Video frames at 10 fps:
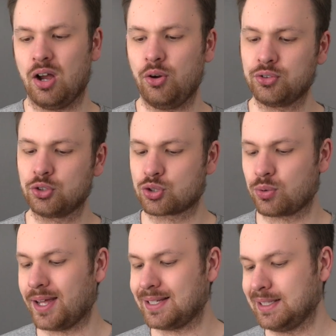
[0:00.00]
I also
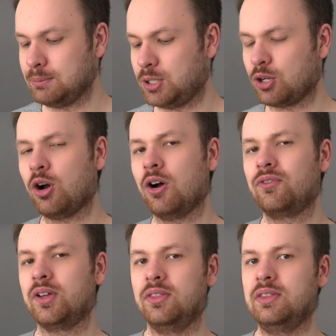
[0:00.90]
tried a little bit
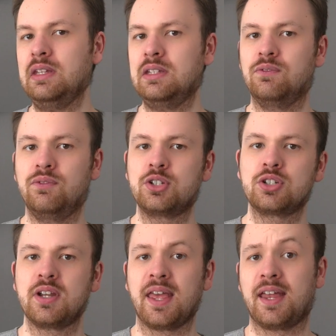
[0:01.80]
of The
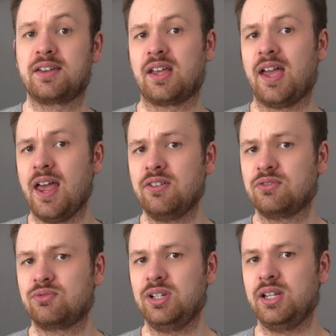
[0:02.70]
Division and I
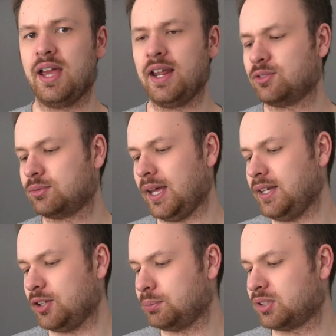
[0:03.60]
hadn't really
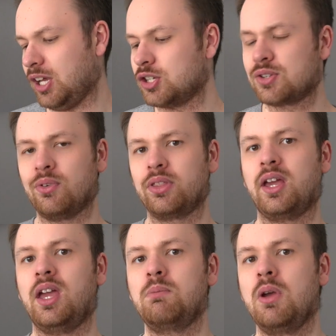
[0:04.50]
any expectations for the
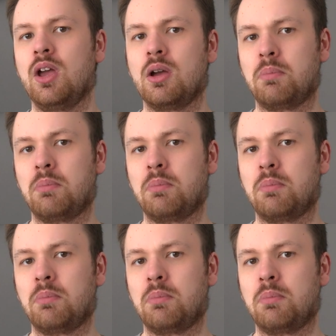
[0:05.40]
game,